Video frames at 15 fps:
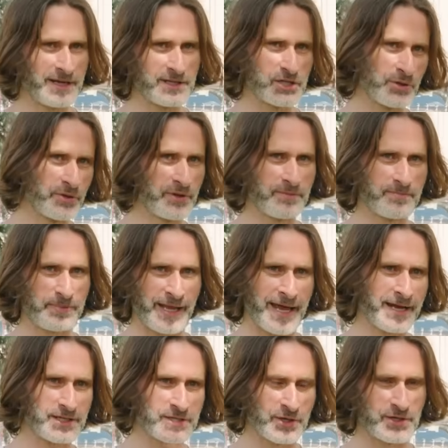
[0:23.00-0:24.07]
until the
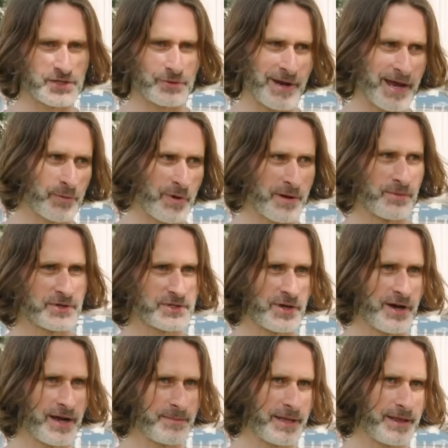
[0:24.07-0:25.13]
planet turns around one more
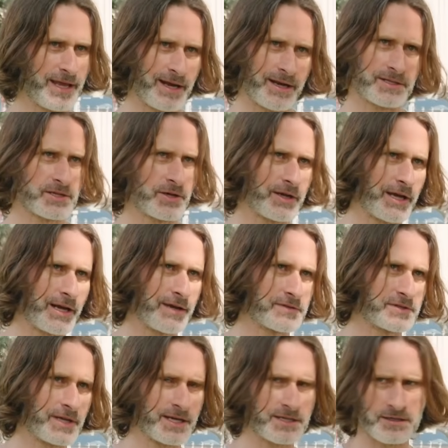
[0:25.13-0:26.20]
time, and then it's okay to
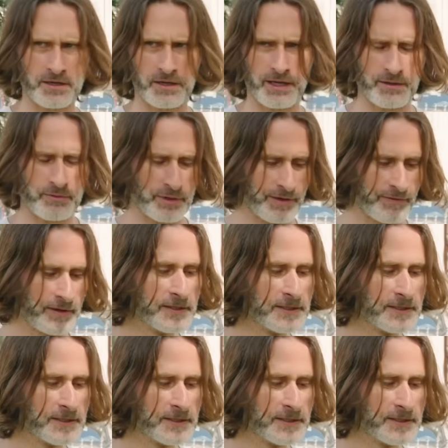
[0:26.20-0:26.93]
have sex. Okay, whatever.